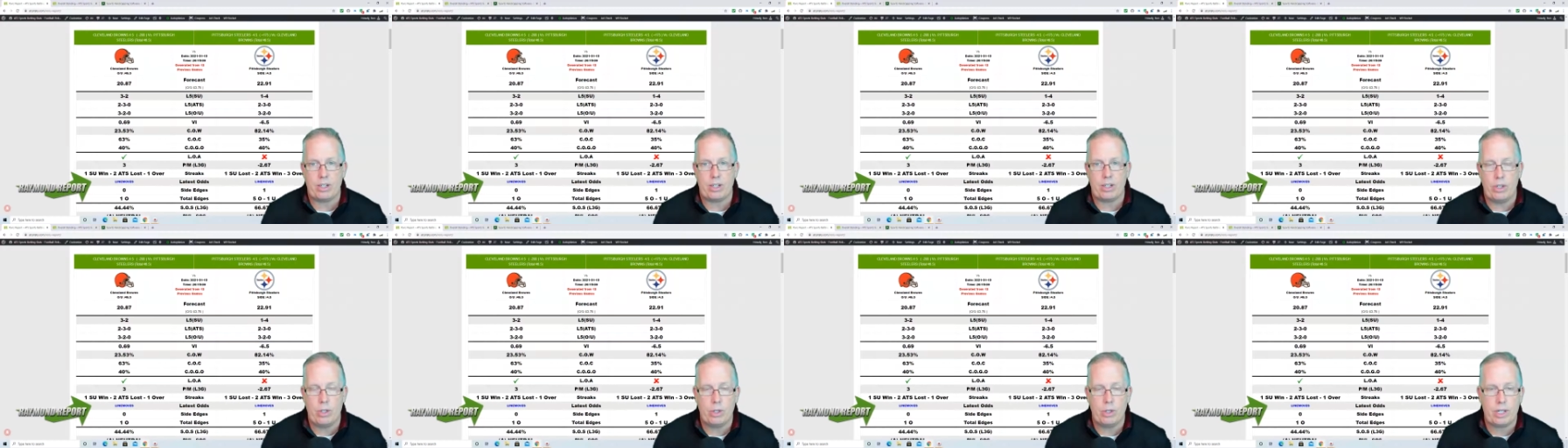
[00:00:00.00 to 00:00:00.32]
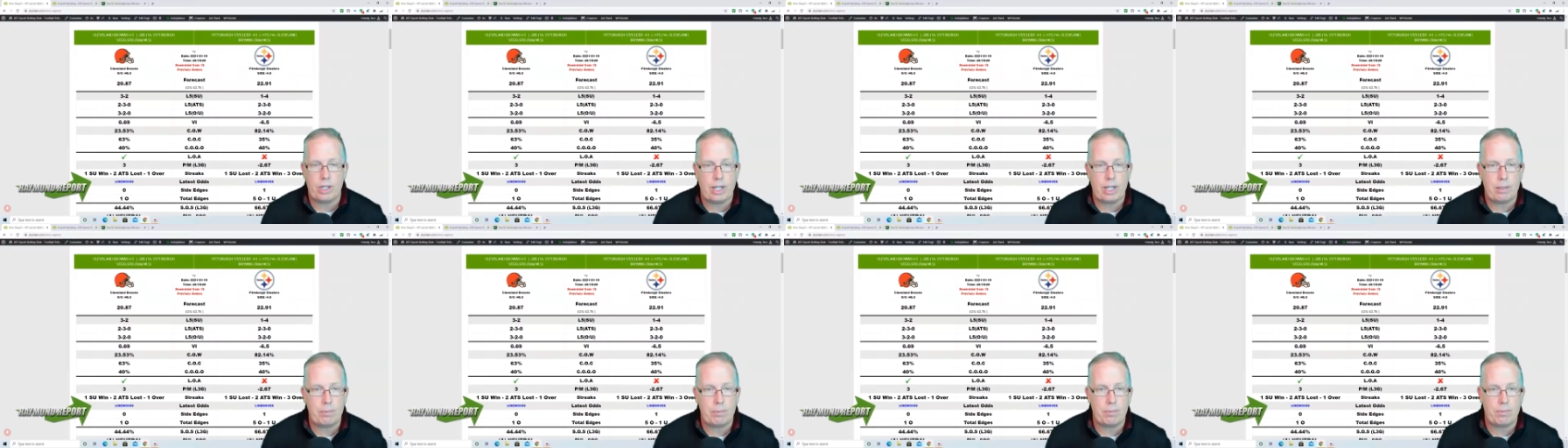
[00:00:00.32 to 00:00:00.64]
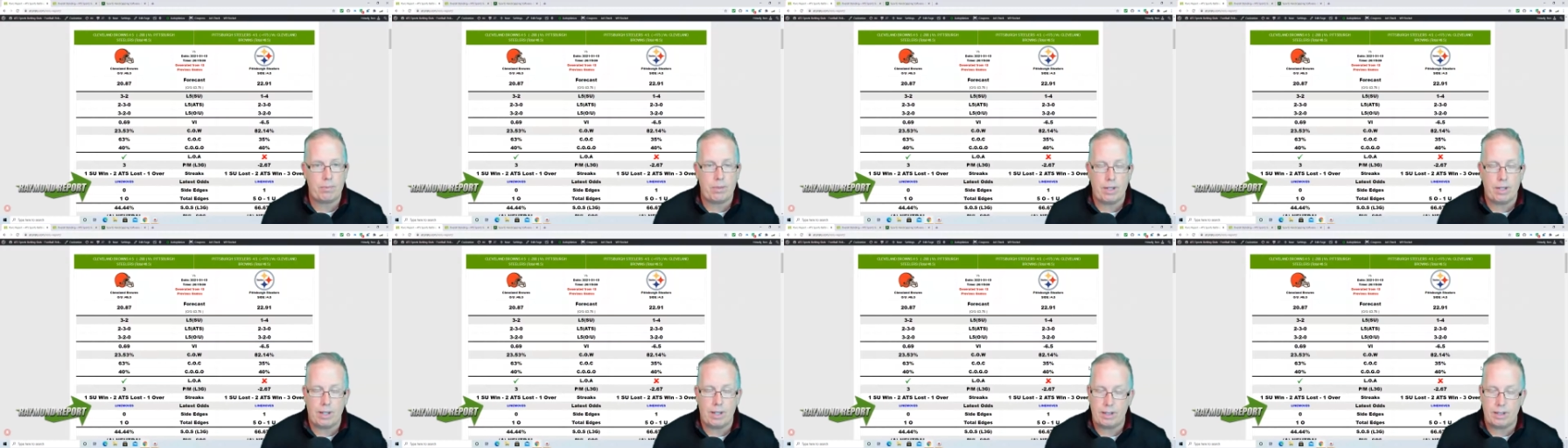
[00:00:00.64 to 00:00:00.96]
You keep
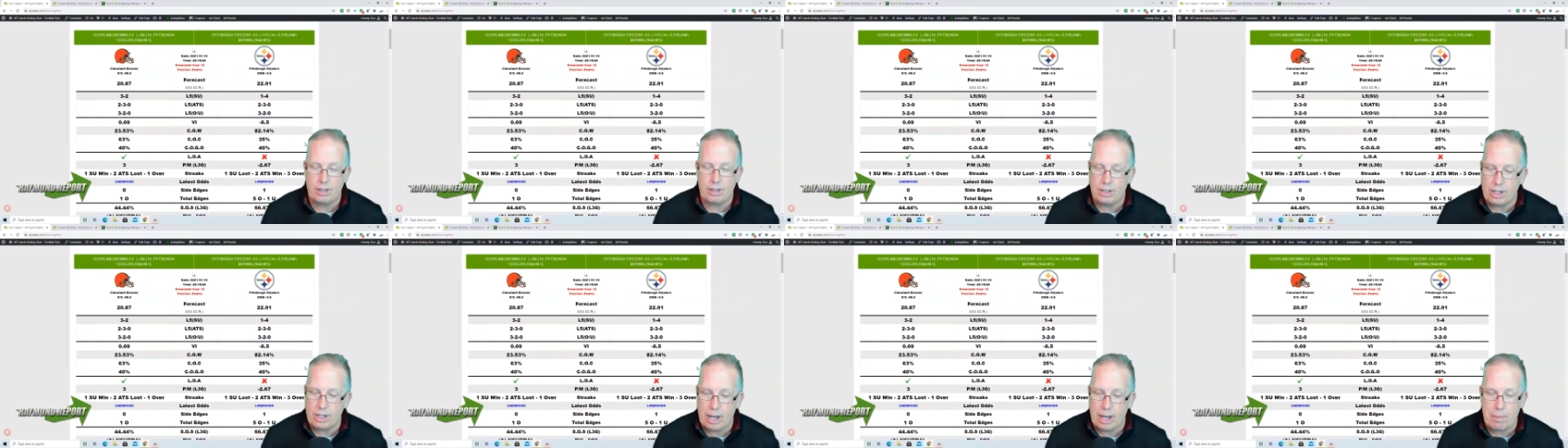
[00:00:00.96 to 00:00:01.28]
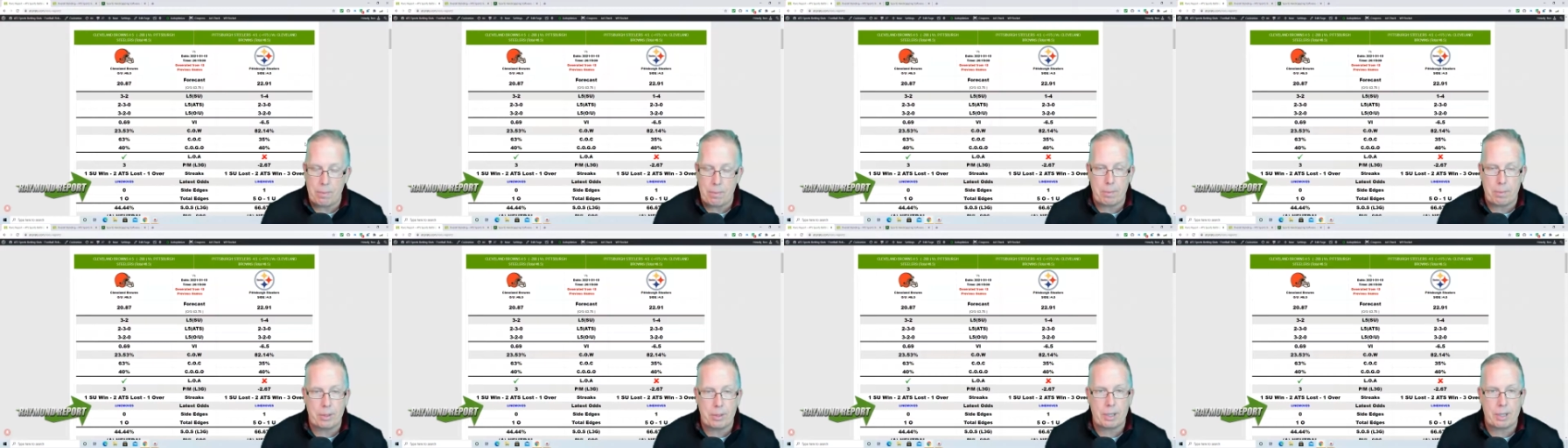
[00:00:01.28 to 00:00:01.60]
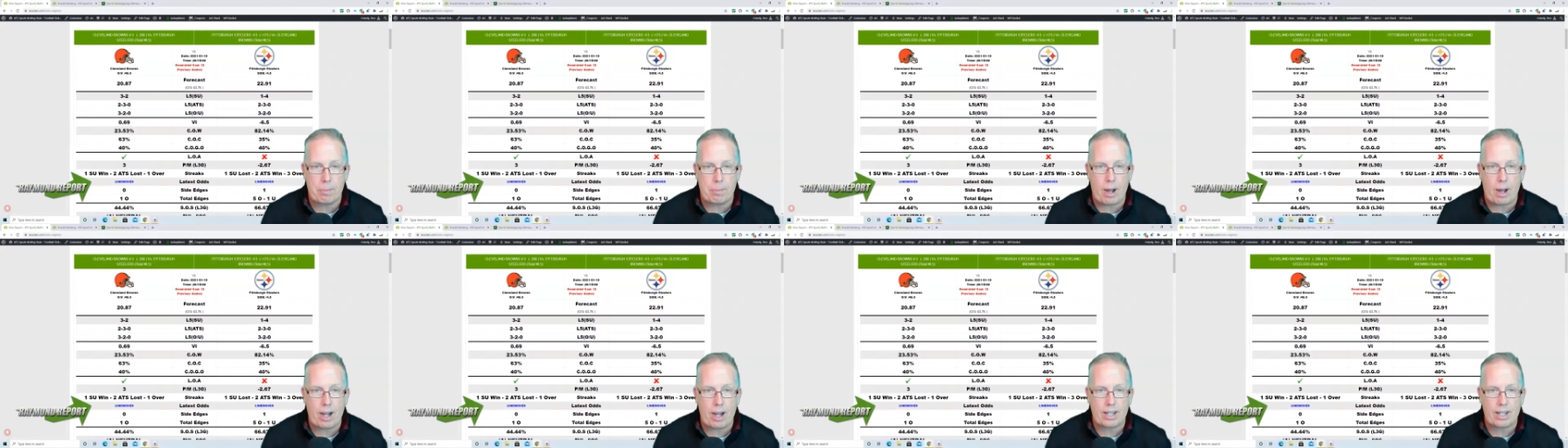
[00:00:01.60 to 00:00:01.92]
the, you keep him in the
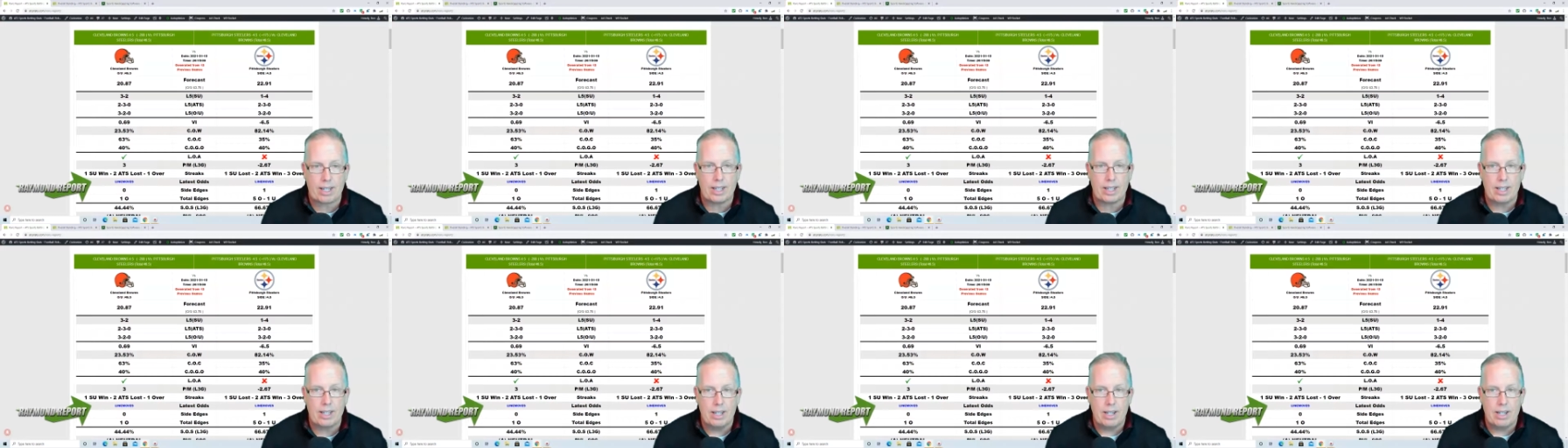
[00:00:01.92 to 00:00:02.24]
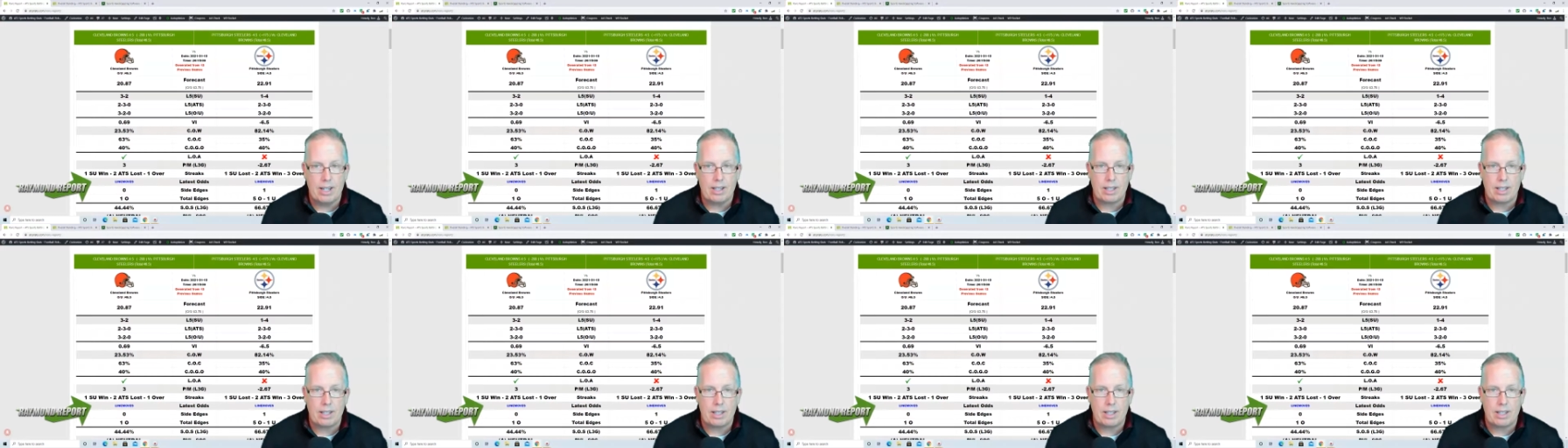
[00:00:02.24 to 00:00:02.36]
pocket